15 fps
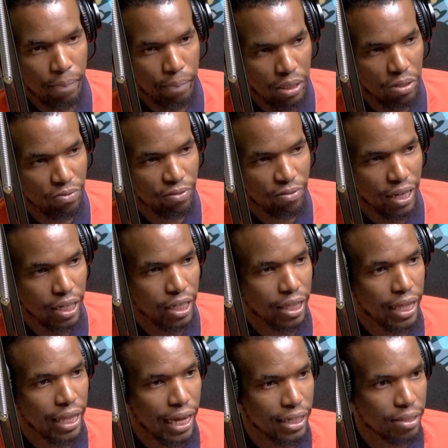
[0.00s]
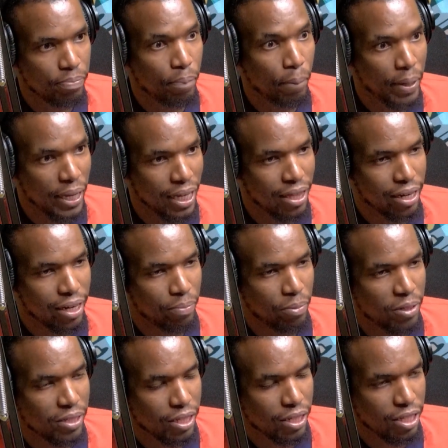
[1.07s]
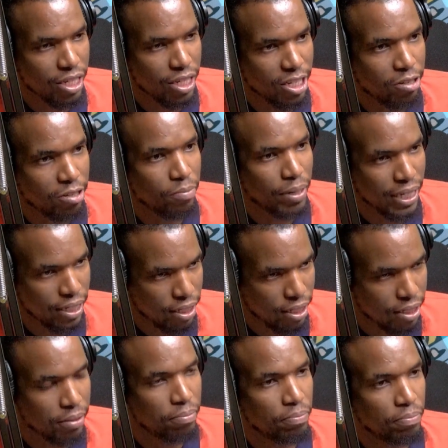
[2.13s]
part of funding that big 3.6 trillion budget